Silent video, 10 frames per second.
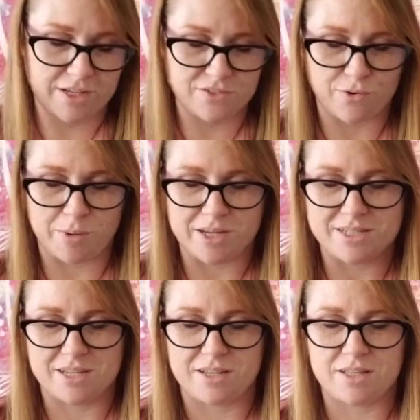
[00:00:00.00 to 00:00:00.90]
for
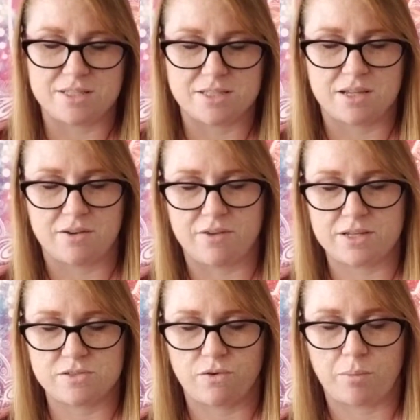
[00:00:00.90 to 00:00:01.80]
Pisces.
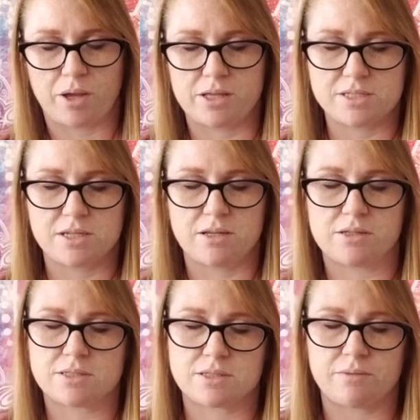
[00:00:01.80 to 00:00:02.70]
Advice for
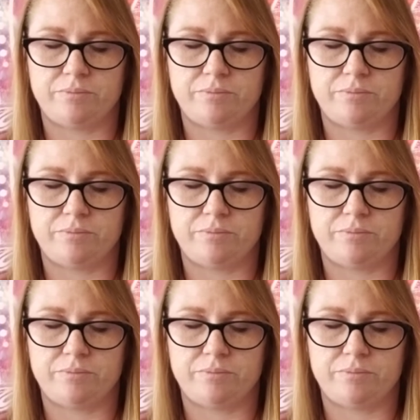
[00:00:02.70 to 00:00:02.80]
Pisces.